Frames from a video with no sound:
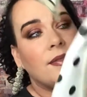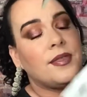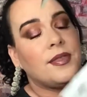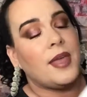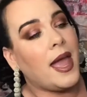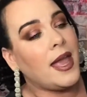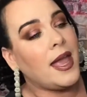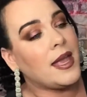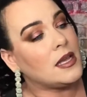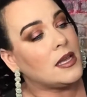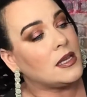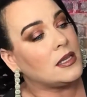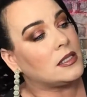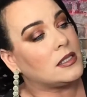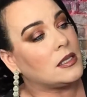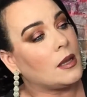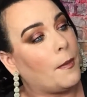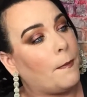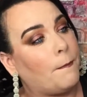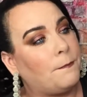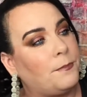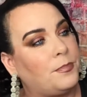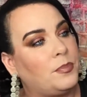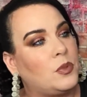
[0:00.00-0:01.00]
That is
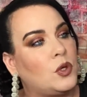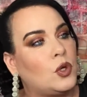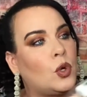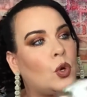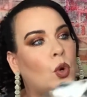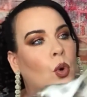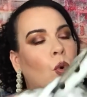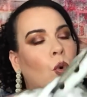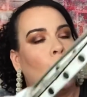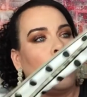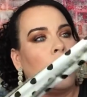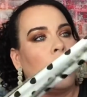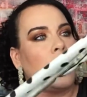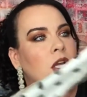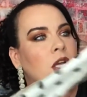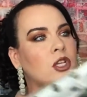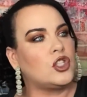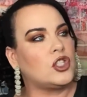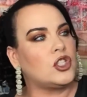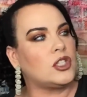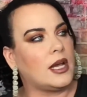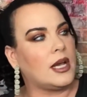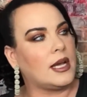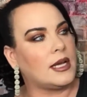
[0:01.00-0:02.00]

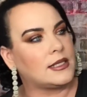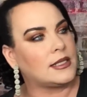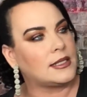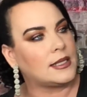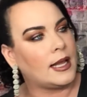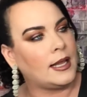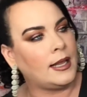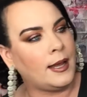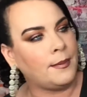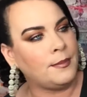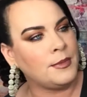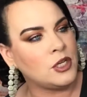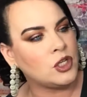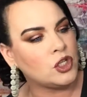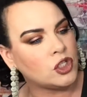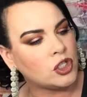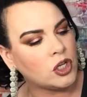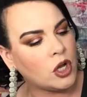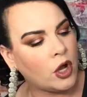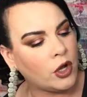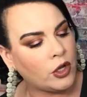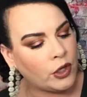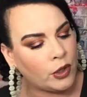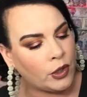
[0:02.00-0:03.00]
gorgeous. Let me
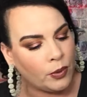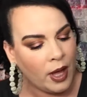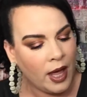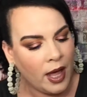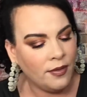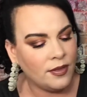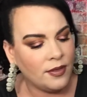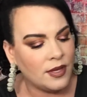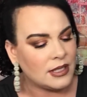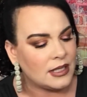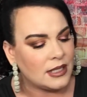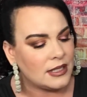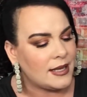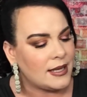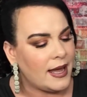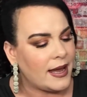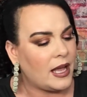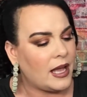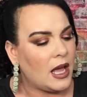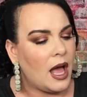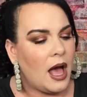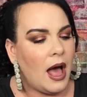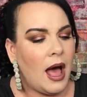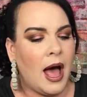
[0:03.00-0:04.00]
show you. This is
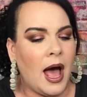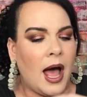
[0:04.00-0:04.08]
like an